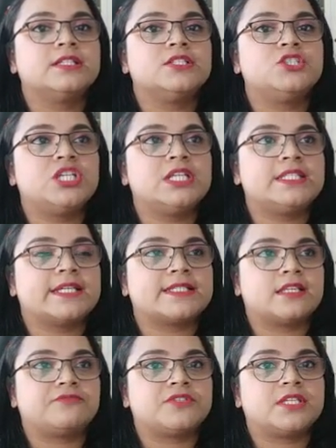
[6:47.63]
g
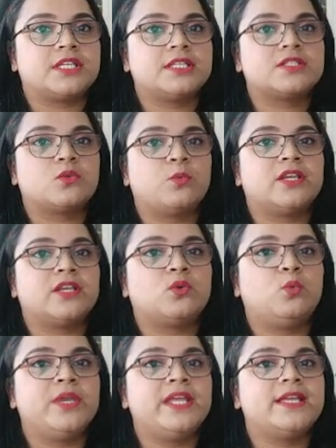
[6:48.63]
takes f6,
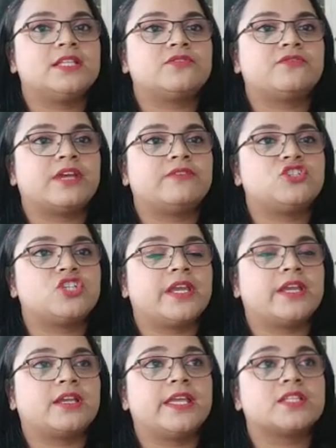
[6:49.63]
when queen h5
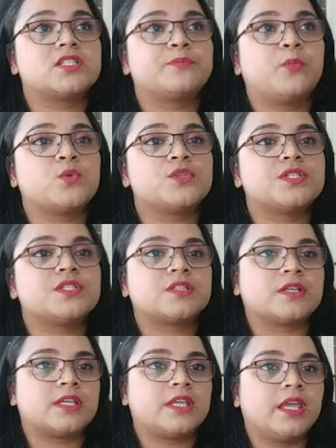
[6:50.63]
check exposes
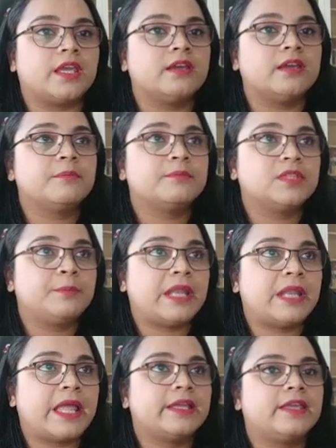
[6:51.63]
the king, the
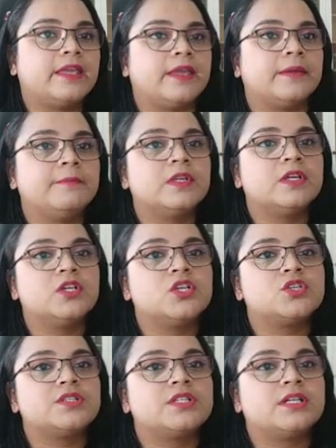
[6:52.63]
black king,
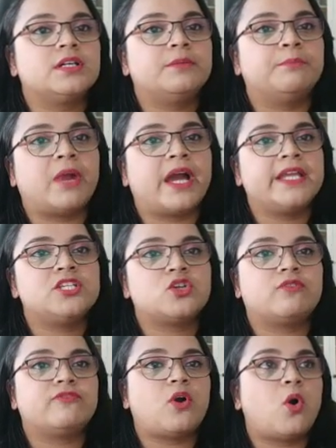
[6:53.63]
to the might
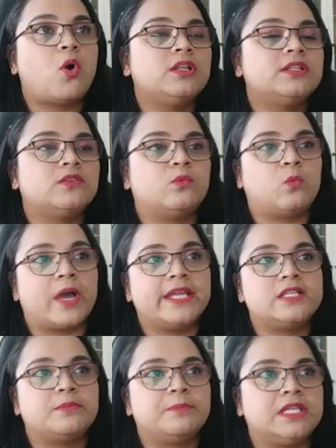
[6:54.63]
of all the
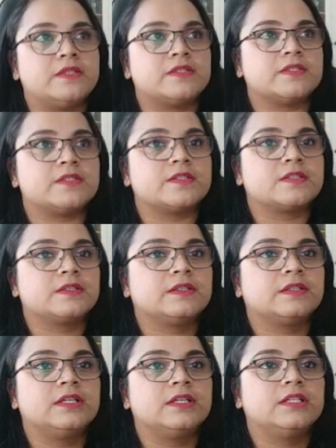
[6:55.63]
white pieces.
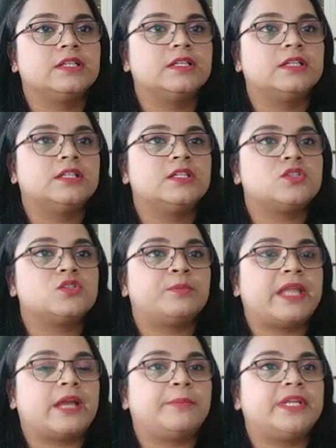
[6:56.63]
So
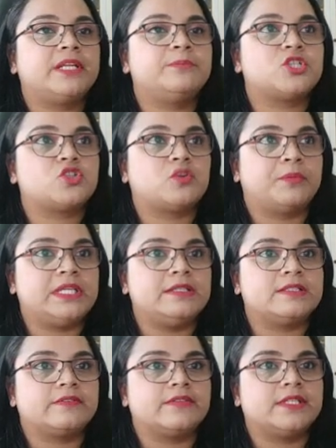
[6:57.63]
black played bishop
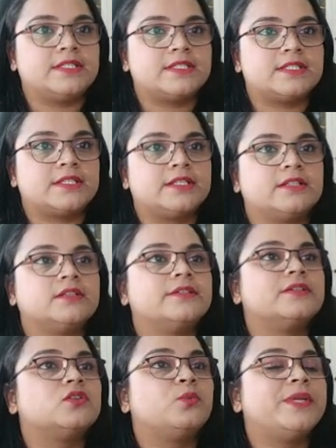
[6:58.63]
e7 instead.
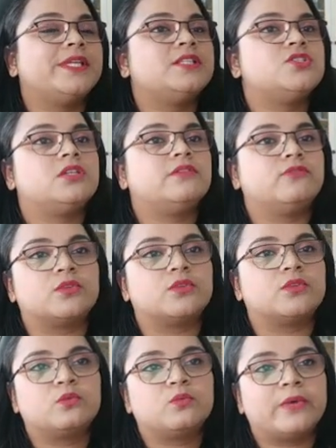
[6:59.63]
Queen g4.
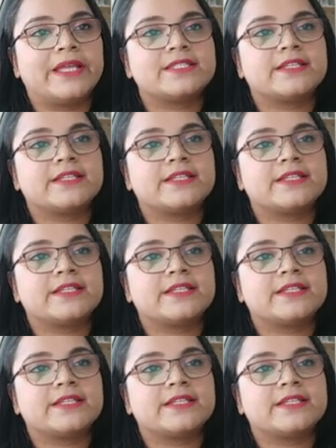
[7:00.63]
White's